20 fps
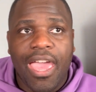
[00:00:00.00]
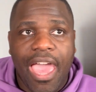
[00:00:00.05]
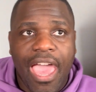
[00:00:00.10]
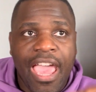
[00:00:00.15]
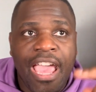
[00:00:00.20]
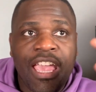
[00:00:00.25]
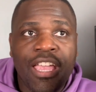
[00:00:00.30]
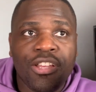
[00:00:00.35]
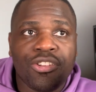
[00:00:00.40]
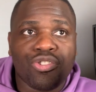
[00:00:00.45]

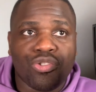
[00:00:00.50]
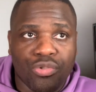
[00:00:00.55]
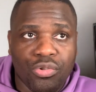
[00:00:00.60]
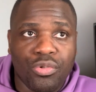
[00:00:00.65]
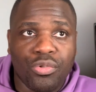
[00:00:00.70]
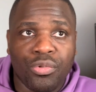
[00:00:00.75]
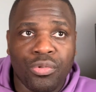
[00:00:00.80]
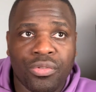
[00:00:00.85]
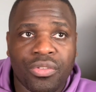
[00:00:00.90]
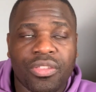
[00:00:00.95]
A
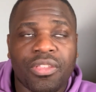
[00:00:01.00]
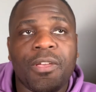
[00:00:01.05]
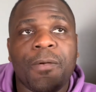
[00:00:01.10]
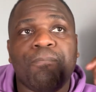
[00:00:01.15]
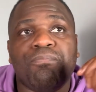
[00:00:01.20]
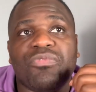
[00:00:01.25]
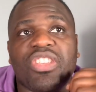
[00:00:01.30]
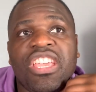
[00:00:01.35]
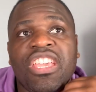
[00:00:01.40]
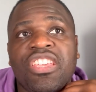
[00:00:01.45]
truth
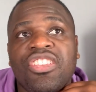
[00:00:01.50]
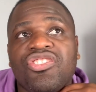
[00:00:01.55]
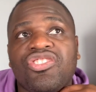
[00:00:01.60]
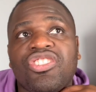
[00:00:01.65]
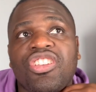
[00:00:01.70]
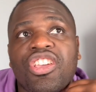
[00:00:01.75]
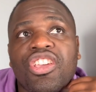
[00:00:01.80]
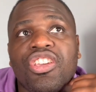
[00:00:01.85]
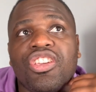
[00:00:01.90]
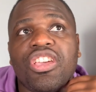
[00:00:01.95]

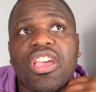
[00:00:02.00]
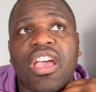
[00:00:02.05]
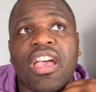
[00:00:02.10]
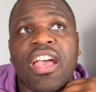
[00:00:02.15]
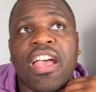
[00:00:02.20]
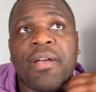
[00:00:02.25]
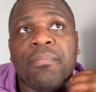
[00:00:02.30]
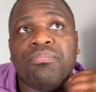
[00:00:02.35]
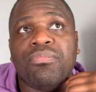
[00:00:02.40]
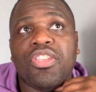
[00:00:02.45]
is
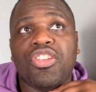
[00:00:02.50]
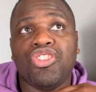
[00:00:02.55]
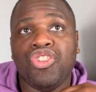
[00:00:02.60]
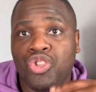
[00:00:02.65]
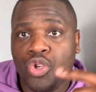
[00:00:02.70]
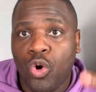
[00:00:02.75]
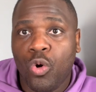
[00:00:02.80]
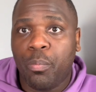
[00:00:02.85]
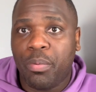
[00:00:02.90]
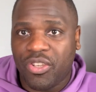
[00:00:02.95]
um,
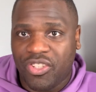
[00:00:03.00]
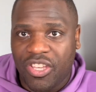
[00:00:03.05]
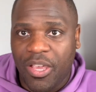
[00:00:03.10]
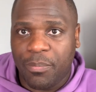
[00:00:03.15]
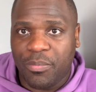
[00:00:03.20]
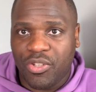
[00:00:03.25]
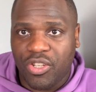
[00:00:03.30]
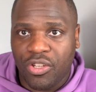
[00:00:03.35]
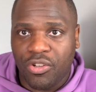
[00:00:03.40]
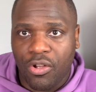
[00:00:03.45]
your
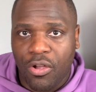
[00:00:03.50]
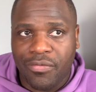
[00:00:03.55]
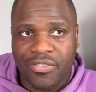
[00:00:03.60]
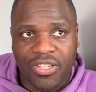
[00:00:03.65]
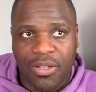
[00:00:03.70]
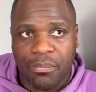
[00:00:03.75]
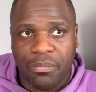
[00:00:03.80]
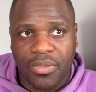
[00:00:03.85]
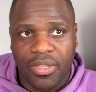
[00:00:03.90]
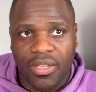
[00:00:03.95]
perception of
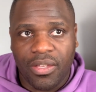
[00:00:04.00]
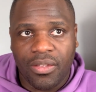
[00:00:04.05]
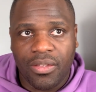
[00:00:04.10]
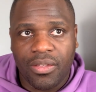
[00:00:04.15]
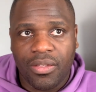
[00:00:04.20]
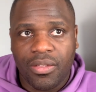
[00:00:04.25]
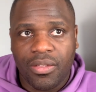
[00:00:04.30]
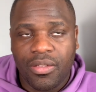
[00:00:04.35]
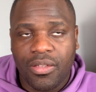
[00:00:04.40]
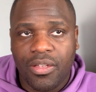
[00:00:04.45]
something,
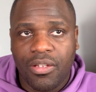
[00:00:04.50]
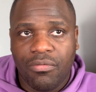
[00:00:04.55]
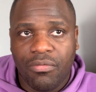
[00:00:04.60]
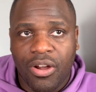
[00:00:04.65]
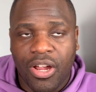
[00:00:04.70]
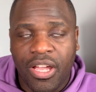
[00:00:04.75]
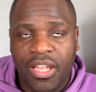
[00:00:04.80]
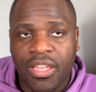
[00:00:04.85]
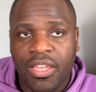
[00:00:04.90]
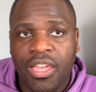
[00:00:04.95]

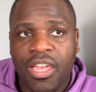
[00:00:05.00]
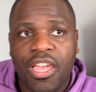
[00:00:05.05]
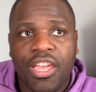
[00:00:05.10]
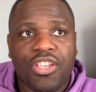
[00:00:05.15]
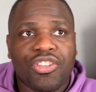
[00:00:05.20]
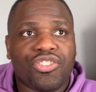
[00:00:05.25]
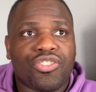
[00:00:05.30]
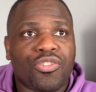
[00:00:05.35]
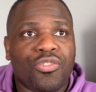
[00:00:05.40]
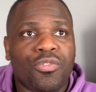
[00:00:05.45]
right?
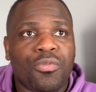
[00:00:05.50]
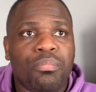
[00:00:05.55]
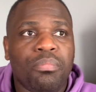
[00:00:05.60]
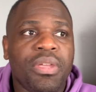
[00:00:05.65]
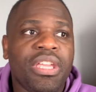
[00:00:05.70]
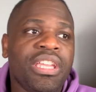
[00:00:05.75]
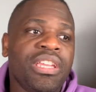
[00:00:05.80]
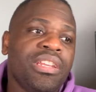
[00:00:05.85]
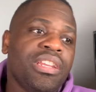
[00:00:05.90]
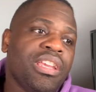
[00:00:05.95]
So
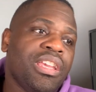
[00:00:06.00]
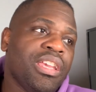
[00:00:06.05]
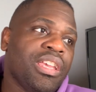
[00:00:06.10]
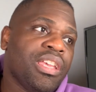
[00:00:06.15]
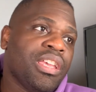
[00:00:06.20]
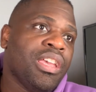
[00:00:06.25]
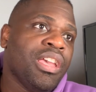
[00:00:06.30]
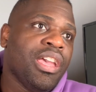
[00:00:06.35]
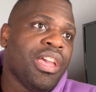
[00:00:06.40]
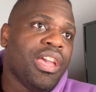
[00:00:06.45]

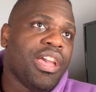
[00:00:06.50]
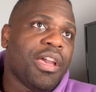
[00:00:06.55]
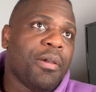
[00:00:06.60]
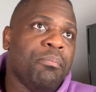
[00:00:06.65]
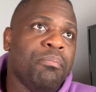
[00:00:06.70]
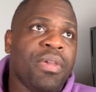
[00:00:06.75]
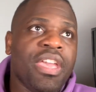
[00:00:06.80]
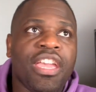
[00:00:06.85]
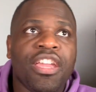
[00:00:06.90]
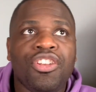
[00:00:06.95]
meaning,
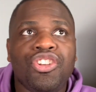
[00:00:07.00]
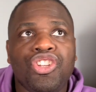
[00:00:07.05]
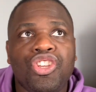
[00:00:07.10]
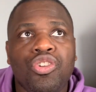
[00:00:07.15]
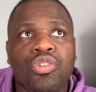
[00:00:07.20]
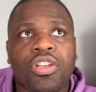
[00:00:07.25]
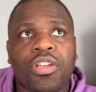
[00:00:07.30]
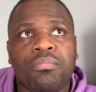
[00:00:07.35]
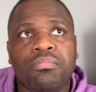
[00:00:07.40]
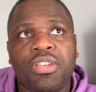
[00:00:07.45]
me and
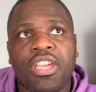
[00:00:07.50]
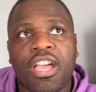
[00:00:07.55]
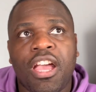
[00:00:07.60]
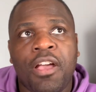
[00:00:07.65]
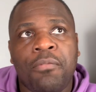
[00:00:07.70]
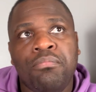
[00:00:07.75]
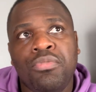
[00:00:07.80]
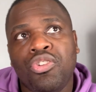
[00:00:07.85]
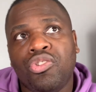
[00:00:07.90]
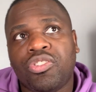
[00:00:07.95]
you can be at
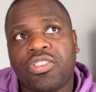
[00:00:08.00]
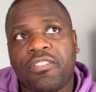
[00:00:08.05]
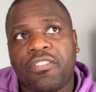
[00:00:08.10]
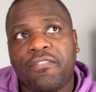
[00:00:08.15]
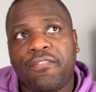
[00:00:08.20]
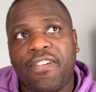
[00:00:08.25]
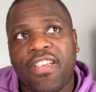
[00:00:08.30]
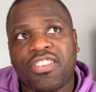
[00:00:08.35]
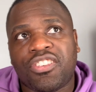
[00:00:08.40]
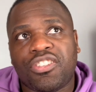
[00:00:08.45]
a music
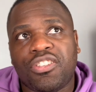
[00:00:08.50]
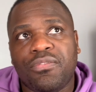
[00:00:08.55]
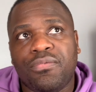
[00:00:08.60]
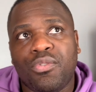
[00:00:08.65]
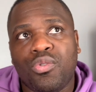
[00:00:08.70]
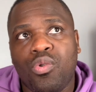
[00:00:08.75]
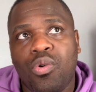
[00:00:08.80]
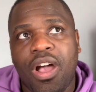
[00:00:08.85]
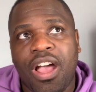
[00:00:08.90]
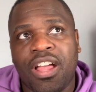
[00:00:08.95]

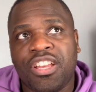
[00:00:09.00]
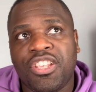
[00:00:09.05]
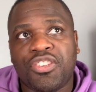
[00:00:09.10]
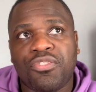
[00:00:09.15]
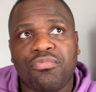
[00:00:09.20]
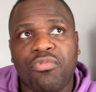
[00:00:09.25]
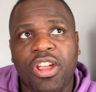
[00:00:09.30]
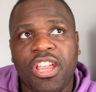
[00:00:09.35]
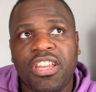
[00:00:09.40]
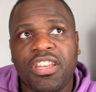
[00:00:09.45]
festival and it's
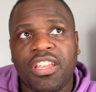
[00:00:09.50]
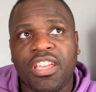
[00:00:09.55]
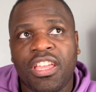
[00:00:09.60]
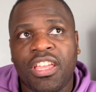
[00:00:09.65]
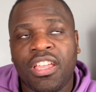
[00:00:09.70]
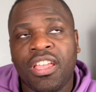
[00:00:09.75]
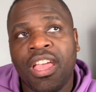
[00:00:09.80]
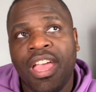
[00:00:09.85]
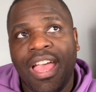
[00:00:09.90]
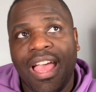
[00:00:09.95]

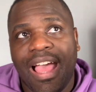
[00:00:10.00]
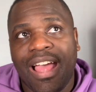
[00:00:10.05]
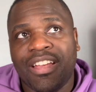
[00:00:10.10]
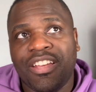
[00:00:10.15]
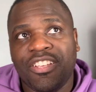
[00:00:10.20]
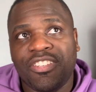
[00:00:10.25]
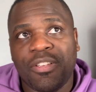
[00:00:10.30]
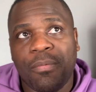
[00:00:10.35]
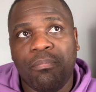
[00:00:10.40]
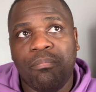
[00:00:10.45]
raining and
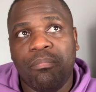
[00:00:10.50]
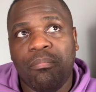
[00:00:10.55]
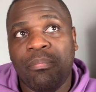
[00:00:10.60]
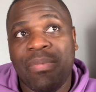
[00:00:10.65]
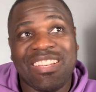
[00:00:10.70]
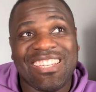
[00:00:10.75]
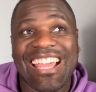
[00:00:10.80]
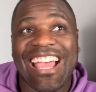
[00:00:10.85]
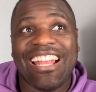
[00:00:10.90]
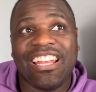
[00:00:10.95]
there's a
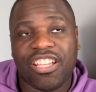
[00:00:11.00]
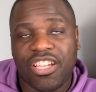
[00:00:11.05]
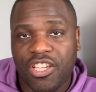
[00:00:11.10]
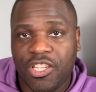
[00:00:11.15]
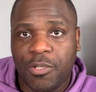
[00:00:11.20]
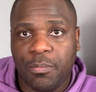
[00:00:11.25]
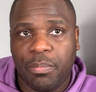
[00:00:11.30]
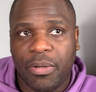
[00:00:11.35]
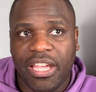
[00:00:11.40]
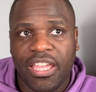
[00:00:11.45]
Metallica's
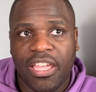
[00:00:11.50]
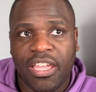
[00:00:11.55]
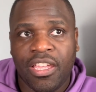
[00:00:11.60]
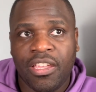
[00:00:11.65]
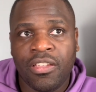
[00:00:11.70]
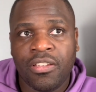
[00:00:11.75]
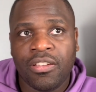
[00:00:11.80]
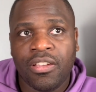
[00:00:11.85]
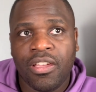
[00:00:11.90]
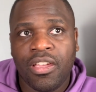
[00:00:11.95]

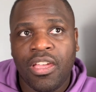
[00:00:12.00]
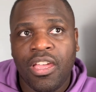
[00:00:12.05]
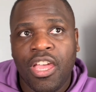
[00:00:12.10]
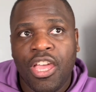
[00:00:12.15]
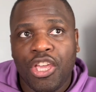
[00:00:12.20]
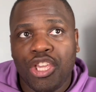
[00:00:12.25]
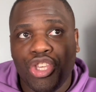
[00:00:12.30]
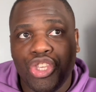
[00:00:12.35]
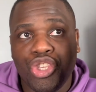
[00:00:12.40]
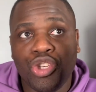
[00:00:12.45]
playing.
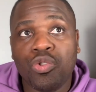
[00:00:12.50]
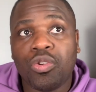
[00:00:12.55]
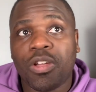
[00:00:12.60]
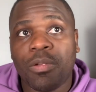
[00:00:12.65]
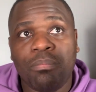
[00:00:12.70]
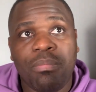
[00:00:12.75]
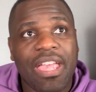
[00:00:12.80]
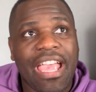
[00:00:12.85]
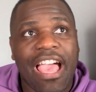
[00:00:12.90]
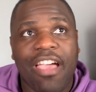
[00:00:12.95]
You
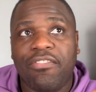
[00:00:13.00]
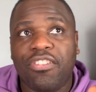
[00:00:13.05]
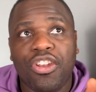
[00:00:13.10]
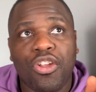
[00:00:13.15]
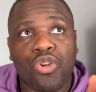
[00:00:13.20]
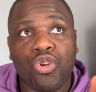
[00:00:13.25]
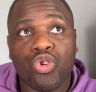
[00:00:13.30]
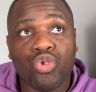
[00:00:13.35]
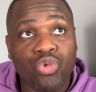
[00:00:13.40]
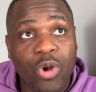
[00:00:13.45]
can be having a
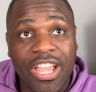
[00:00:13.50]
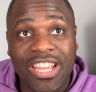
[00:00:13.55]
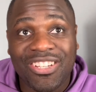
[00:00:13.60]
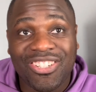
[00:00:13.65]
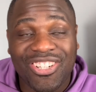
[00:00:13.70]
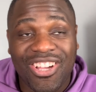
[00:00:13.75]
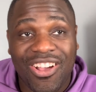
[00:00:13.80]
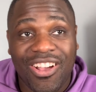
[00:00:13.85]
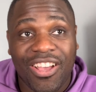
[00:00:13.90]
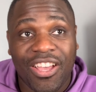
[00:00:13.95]
great
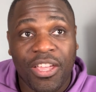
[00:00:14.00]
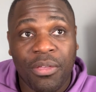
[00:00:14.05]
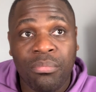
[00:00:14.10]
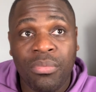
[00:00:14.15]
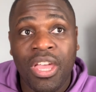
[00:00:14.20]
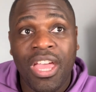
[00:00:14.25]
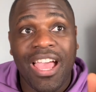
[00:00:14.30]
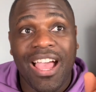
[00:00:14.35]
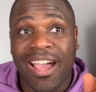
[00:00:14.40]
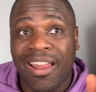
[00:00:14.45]

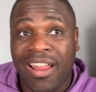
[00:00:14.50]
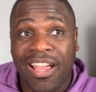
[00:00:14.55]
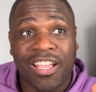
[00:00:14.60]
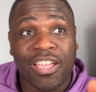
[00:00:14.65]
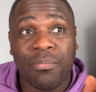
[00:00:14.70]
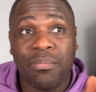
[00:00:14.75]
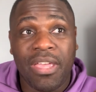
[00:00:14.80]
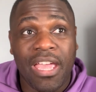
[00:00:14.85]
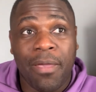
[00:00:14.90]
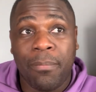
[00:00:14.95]
time and I
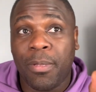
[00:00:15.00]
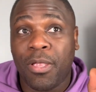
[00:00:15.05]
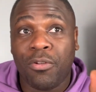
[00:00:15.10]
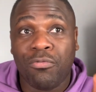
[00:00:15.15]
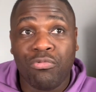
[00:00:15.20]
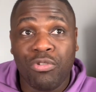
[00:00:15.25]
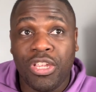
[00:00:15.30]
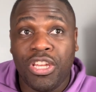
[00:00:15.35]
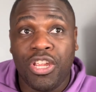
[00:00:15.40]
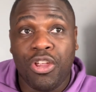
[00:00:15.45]
can be having a
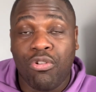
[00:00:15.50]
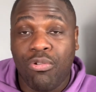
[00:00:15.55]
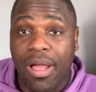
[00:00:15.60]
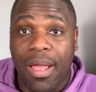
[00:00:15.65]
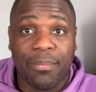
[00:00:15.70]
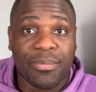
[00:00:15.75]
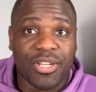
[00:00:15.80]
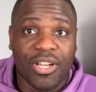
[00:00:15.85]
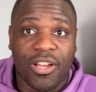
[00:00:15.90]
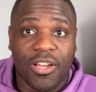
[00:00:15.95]
really
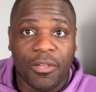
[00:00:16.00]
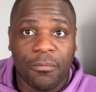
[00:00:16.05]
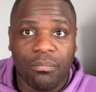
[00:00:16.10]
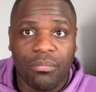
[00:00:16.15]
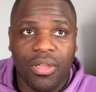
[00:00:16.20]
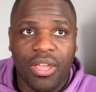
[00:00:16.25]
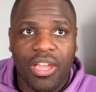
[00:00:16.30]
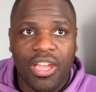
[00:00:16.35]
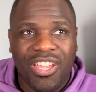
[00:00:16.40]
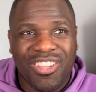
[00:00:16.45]
crap time.
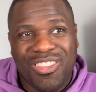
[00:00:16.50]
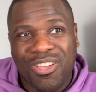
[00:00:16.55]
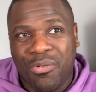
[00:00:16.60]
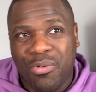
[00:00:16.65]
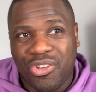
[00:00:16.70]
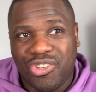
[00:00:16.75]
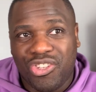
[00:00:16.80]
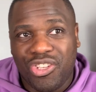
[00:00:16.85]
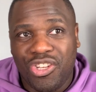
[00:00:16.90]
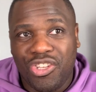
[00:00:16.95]
The
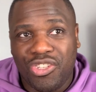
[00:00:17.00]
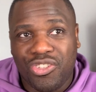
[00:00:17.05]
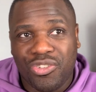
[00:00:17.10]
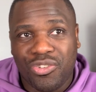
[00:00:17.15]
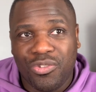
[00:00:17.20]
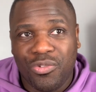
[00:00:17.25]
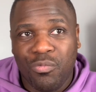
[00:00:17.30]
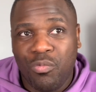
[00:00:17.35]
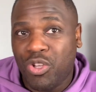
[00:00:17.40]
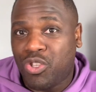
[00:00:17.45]
question is,
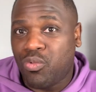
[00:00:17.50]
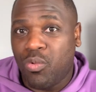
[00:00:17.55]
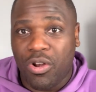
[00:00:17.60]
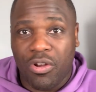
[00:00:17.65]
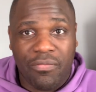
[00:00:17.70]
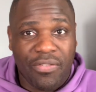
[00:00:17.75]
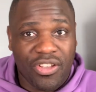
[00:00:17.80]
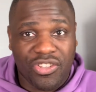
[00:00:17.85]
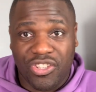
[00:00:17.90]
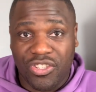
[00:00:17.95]
which one
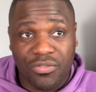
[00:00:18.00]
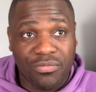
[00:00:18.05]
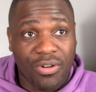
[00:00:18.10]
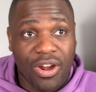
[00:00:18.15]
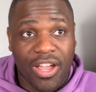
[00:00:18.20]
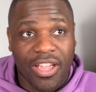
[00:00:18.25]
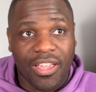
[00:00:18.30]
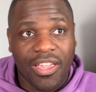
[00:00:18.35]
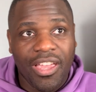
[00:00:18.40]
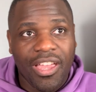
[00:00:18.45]
of us is
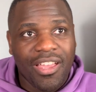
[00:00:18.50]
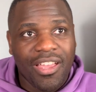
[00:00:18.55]
right?